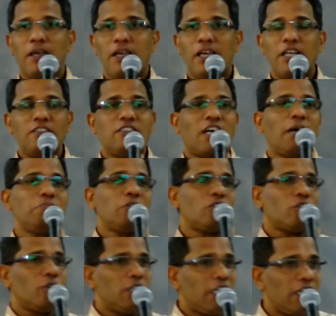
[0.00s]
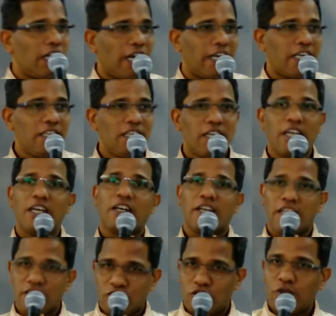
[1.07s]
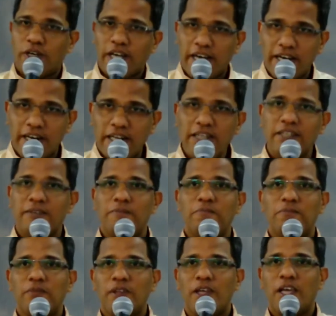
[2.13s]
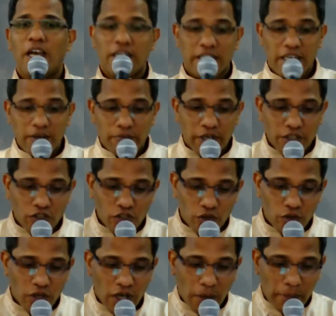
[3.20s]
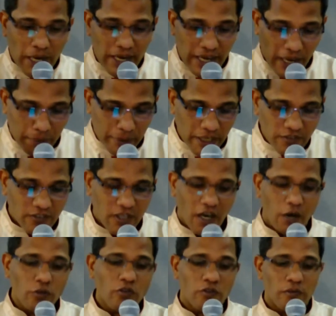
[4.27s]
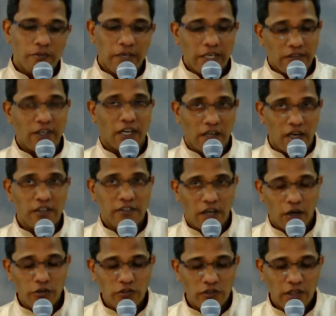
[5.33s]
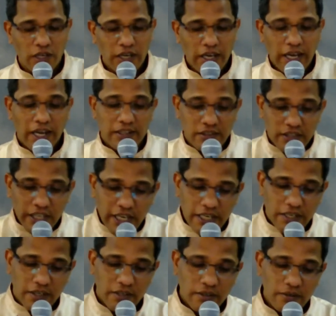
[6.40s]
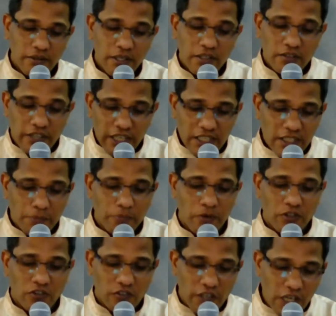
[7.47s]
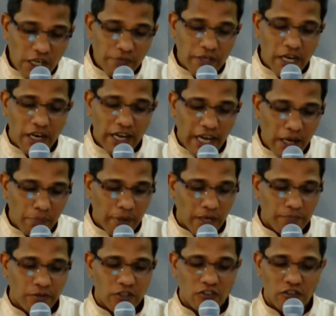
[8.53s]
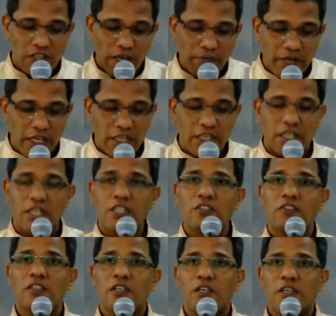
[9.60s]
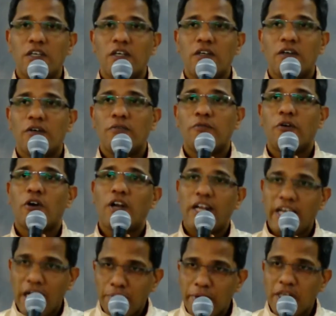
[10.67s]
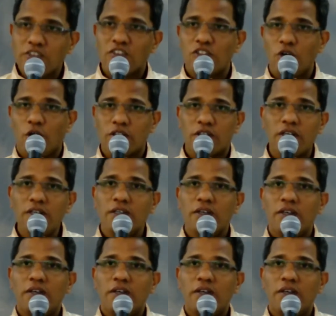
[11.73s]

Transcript: In chapter twenty-nine, he reached to Haran, and he went to Laban's house, his uncle's house, and there Jacob was serving Laban for seven years for Laban's daughter